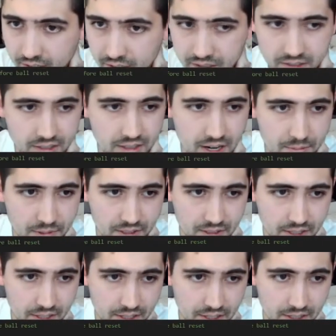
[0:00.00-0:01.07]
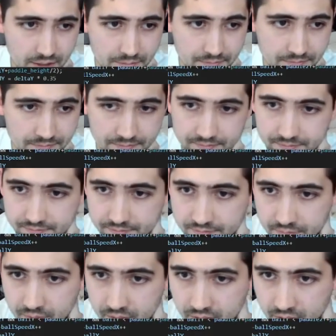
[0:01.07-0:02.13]
He's grabbing the
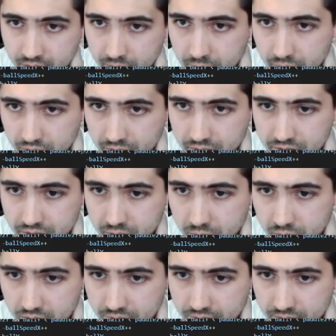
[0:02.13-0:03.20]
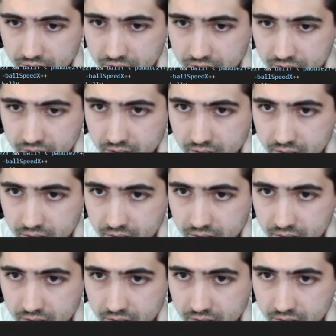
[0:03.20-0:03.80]
player score function,